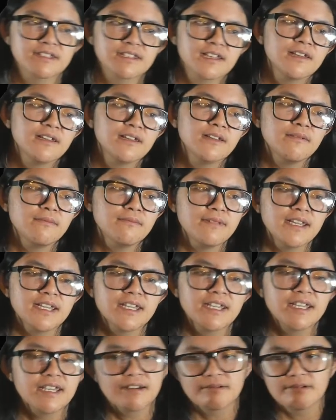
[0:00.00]
making a
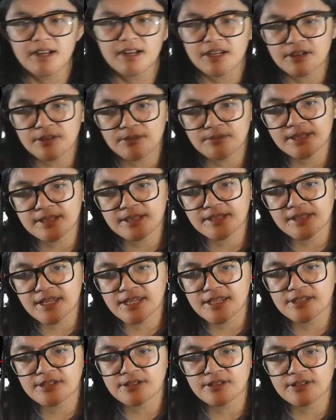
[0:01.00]

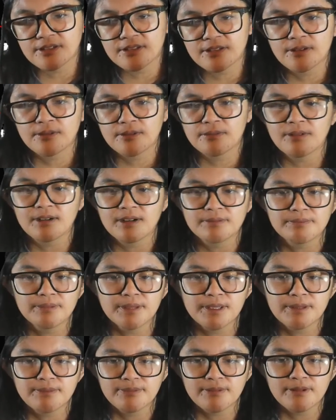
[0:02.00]
recommendation of what
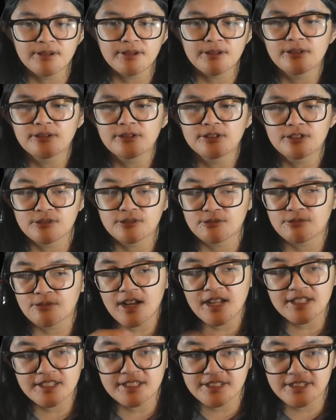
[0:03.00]
people should watch
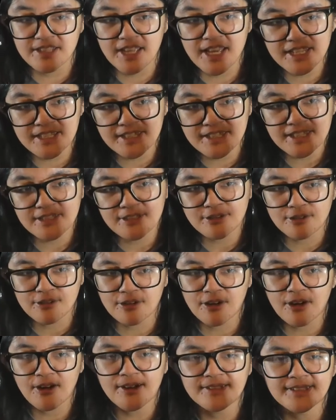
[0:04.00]
next in your
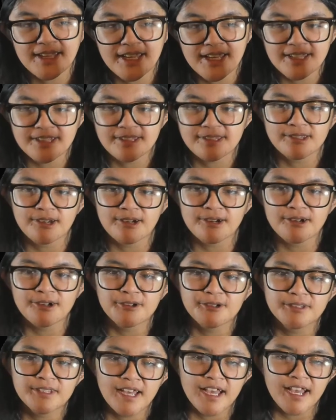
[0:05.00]
content, so
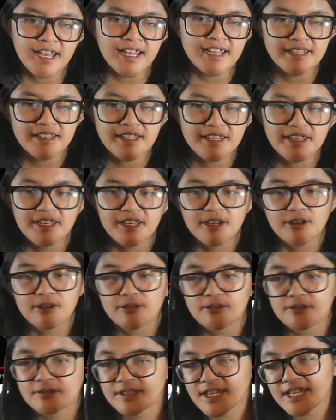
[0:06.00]
that
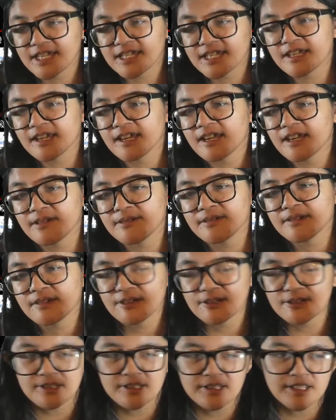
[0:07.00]
they can
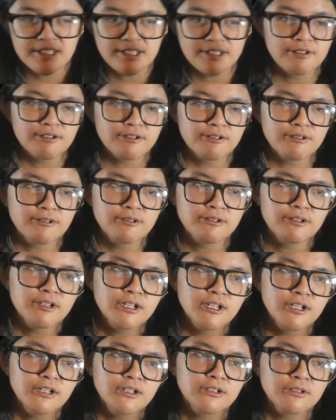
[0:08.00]
continue
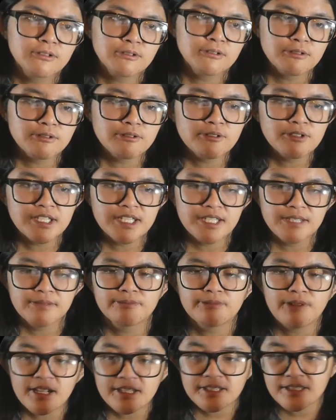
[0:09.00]
to keep
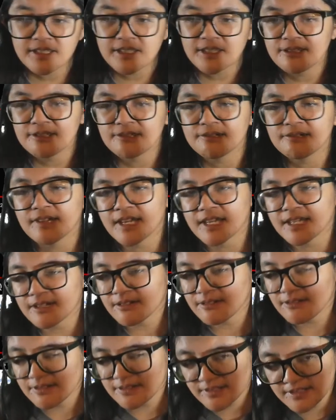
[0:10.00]
watching you and
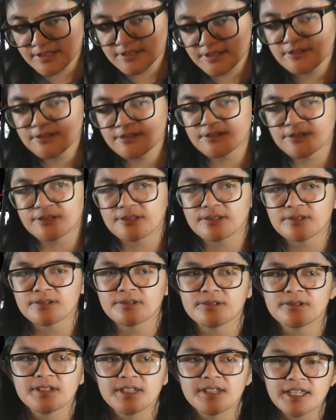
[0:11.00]
continue to
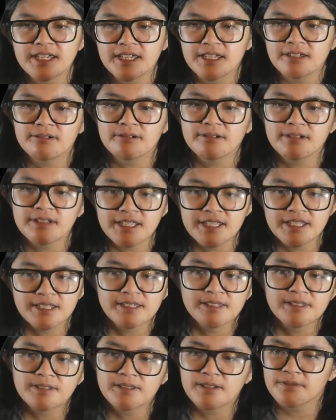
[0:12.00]
increase the
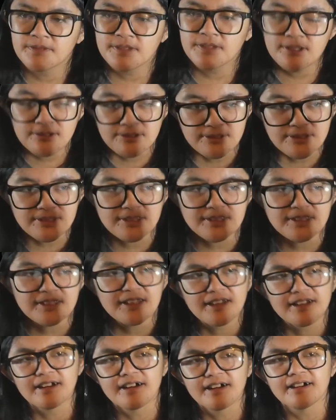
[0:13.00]
views.
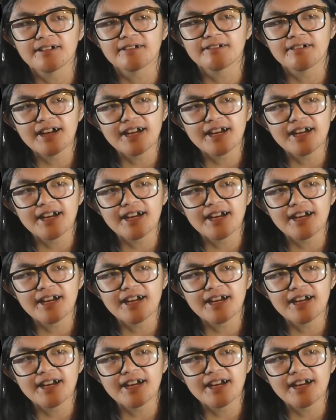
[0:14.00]
Alright.